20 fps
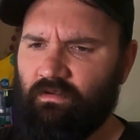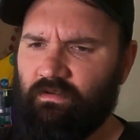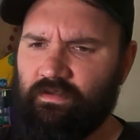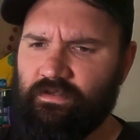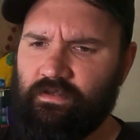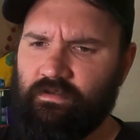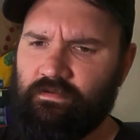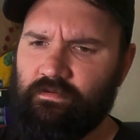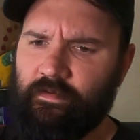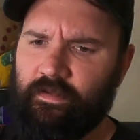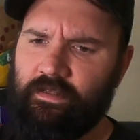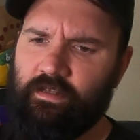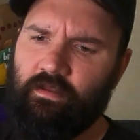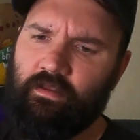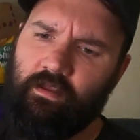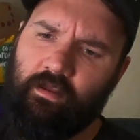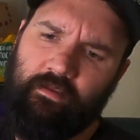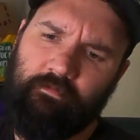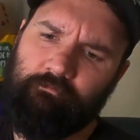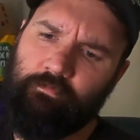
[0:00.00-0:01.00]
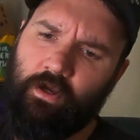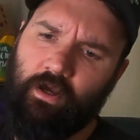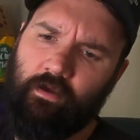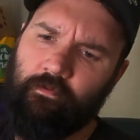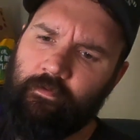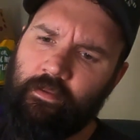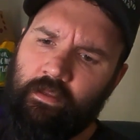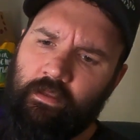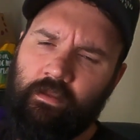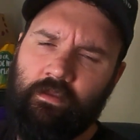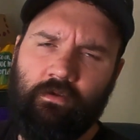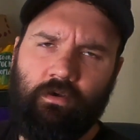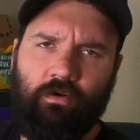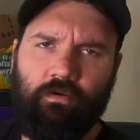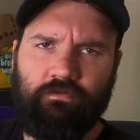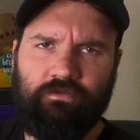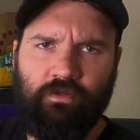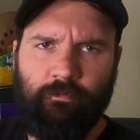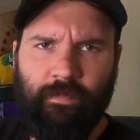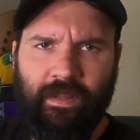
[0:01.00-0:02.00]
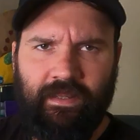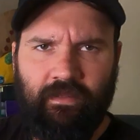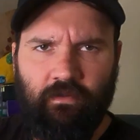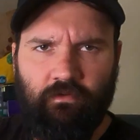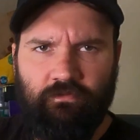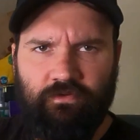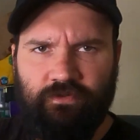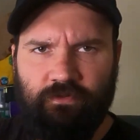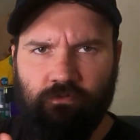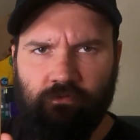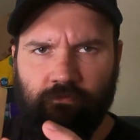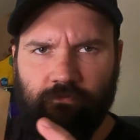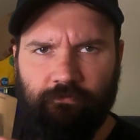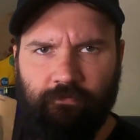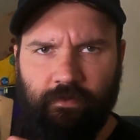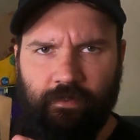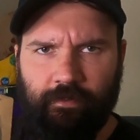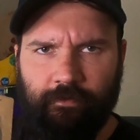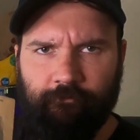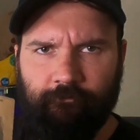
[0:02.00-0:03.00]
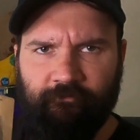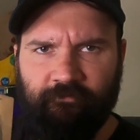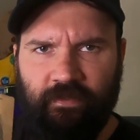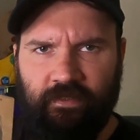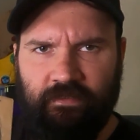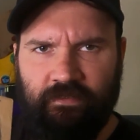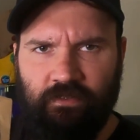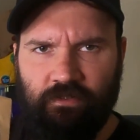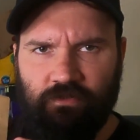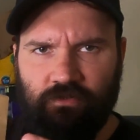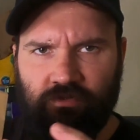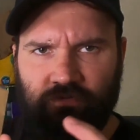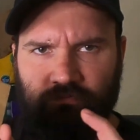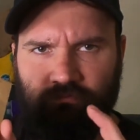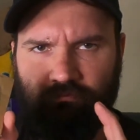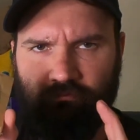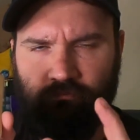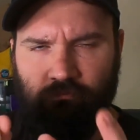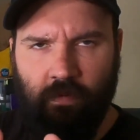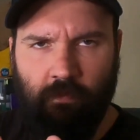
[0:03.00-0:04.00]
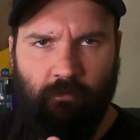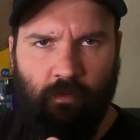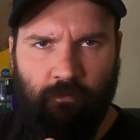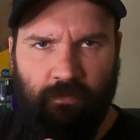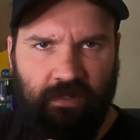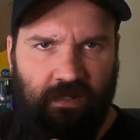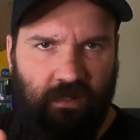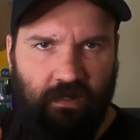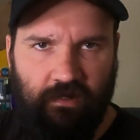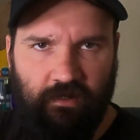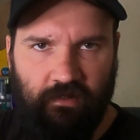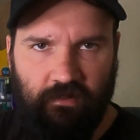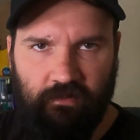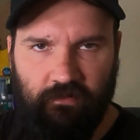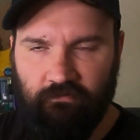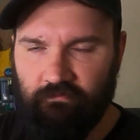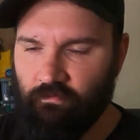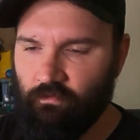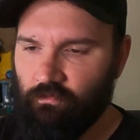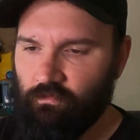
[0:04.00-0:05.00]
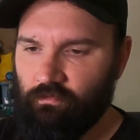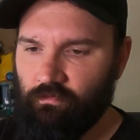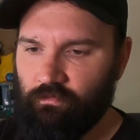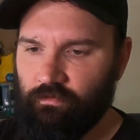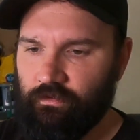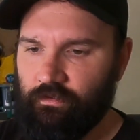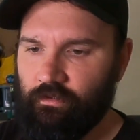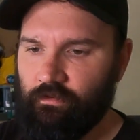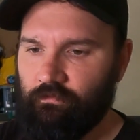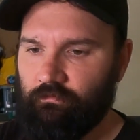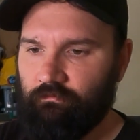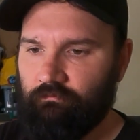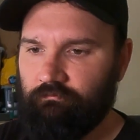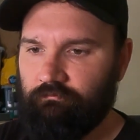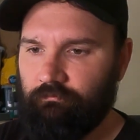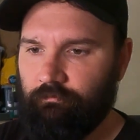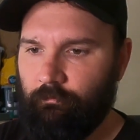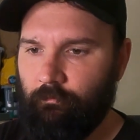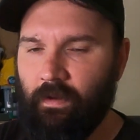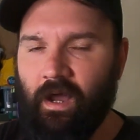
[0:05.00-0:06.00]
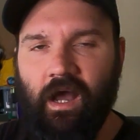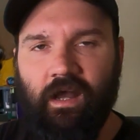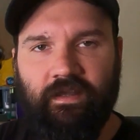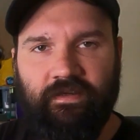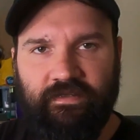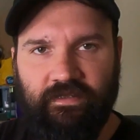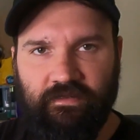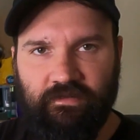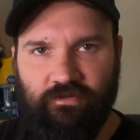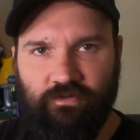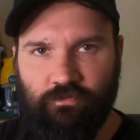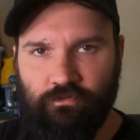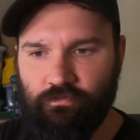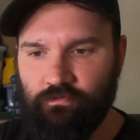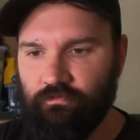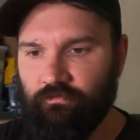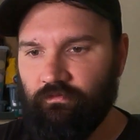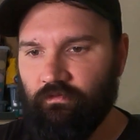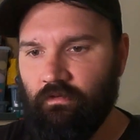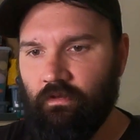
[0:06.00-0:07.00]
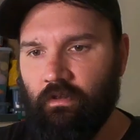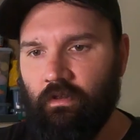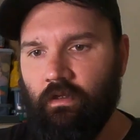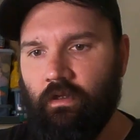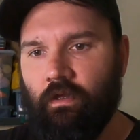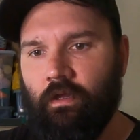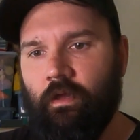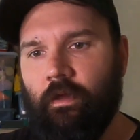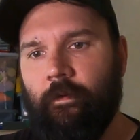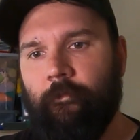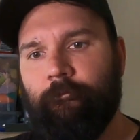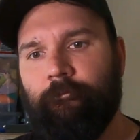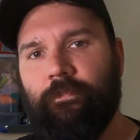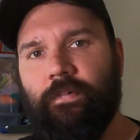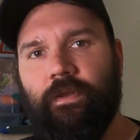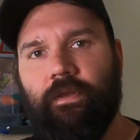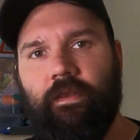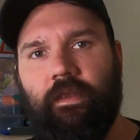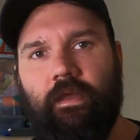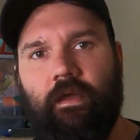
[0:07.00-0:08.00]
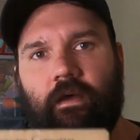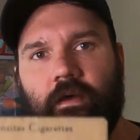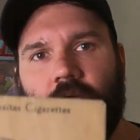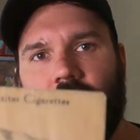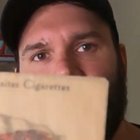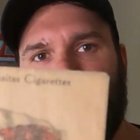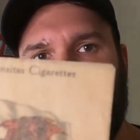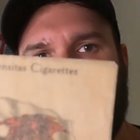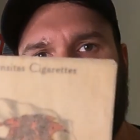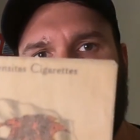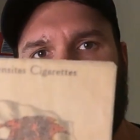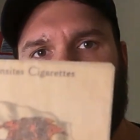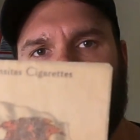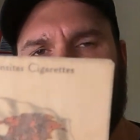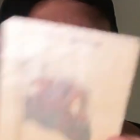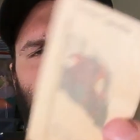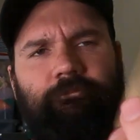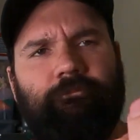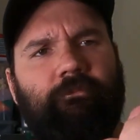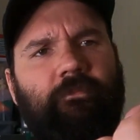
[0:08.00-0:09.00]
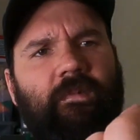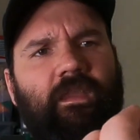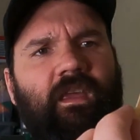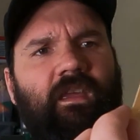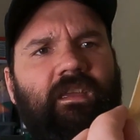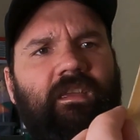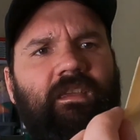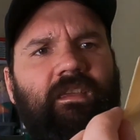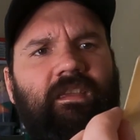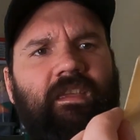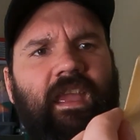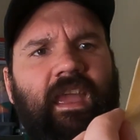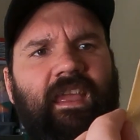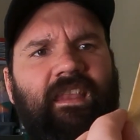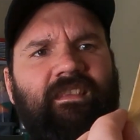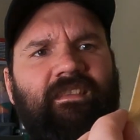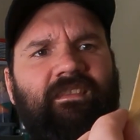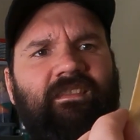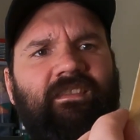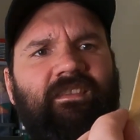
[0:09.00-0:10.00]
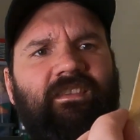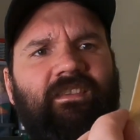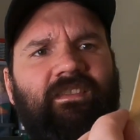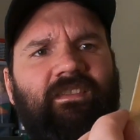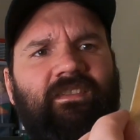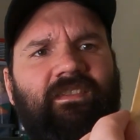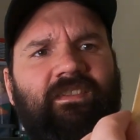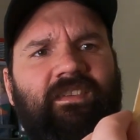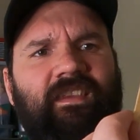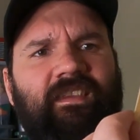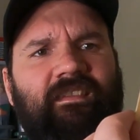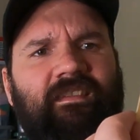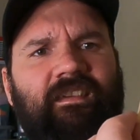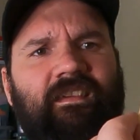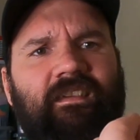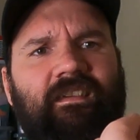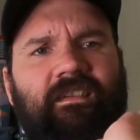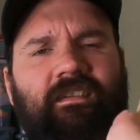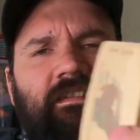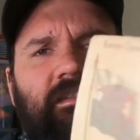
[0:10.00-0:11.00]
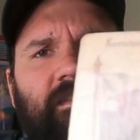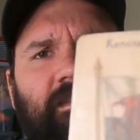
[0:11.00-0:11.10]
it's not tobacco. Well, old tobacco sort of vintage memorabilia, or, you know, marketing tools. But they are the Kensington